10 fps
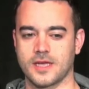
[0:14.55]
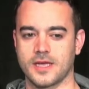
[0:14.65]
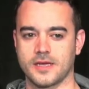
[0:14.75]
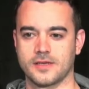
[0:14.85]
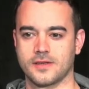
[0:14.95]

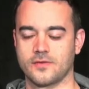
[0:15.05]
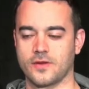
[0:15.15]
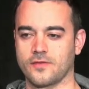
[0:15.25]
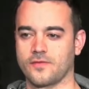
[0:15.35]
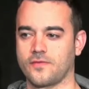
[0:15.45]
and if you
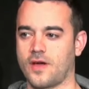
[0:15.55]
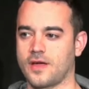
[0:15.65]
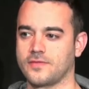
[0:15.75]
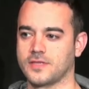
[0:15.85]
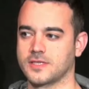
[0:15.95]
can
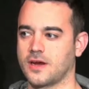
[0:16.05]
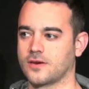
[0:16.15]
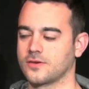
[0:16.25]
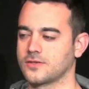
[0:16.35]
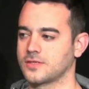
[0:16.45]
if these
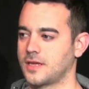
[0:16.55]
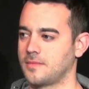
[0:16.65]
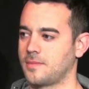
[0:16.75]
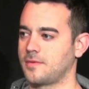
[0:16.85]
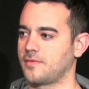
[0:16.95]
characters can
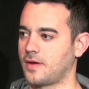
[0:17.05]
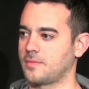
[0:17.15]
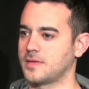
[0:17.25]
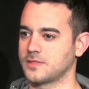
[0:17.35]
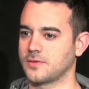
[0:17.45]
maybe
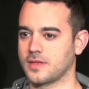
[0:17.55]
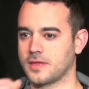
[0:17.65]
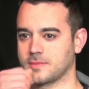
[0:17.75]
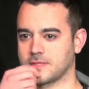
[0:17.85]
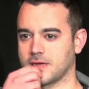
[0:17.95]
find peace within
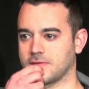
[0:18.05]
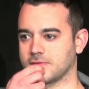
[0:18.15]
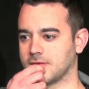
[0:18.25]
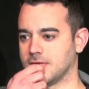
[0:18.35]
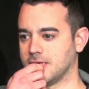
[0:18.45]
themselves,